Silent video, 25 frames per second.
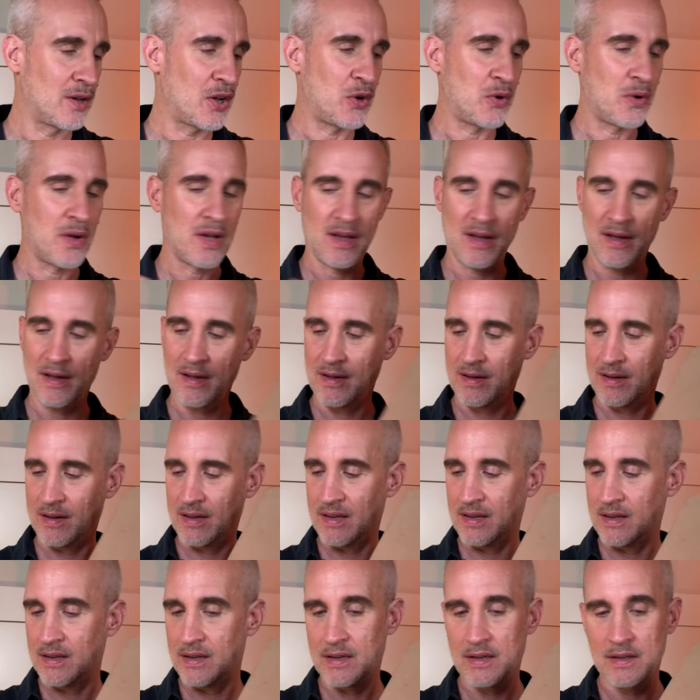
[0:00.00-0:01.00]
Okay.
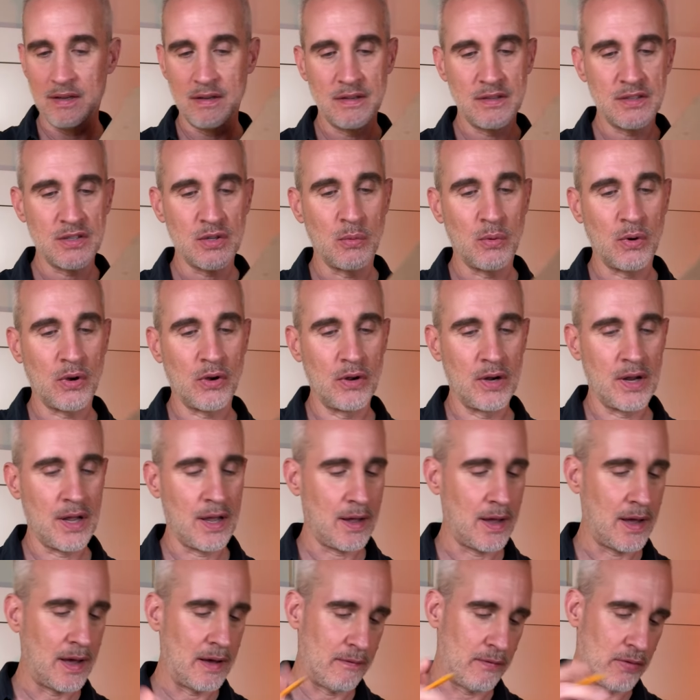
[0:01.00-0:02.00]
So we're going to
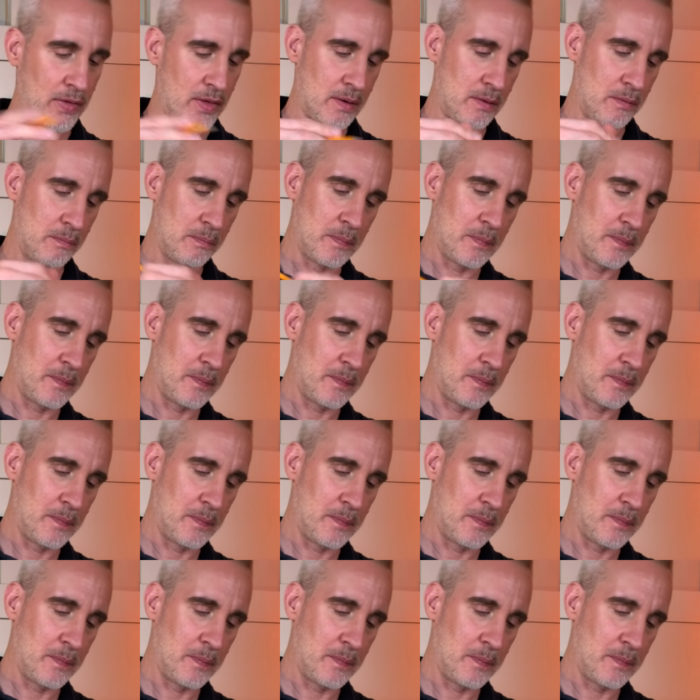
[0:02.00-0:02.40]
have the